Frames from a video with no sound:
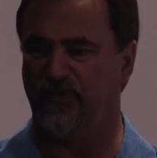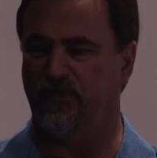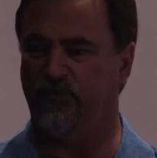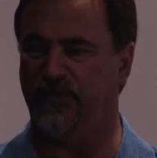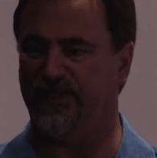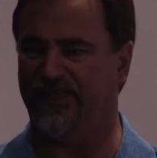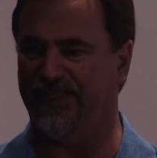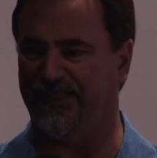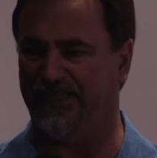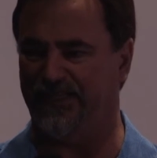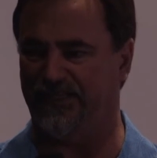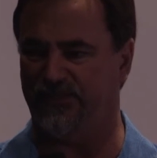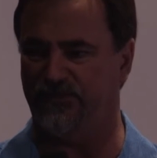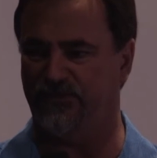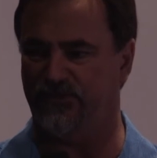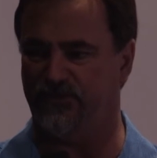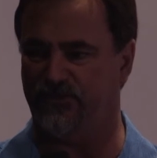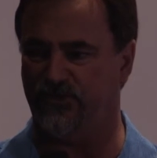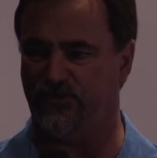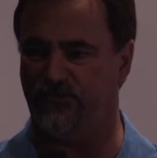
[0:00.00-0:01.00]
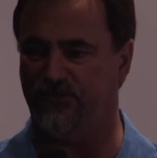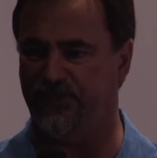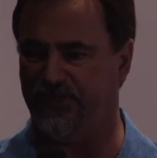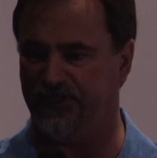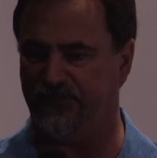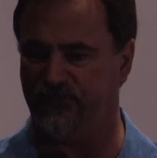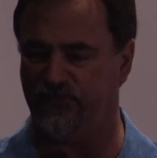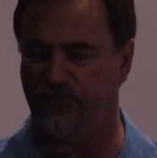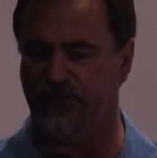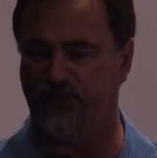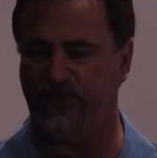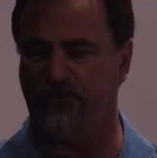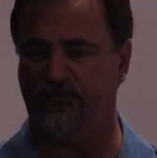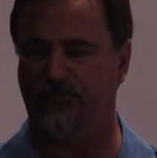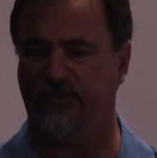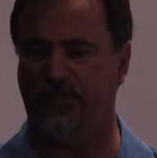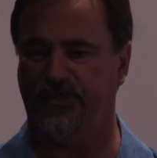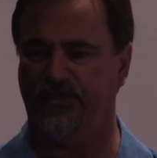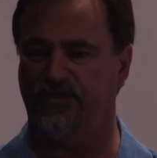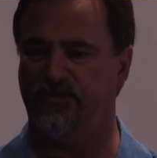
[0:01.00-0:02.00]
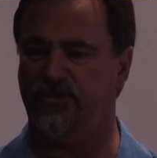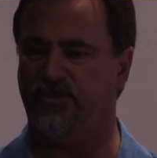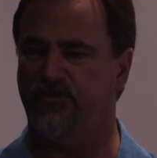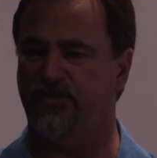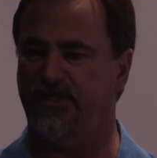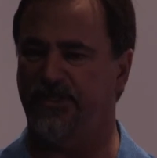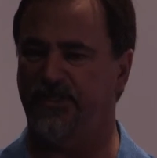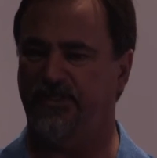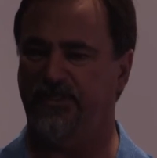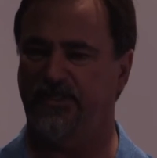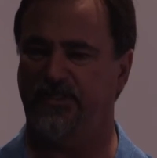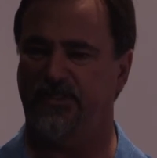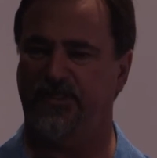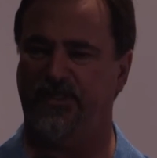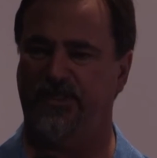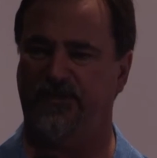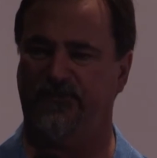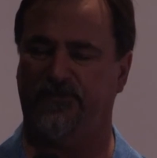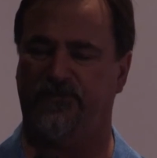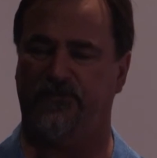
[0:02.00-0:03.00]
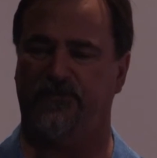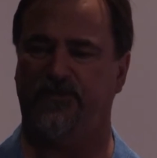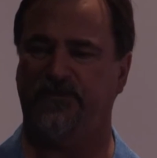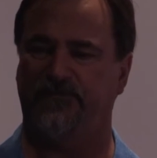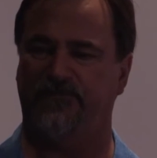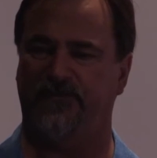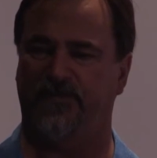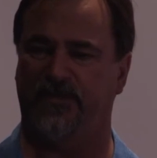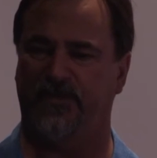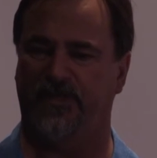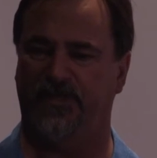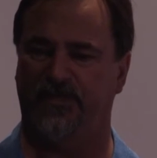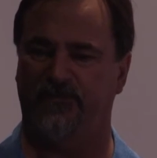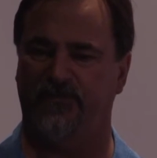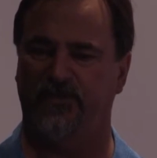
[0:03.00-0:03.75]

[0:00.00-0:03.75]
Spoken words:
We had Sony F23, Sony F35.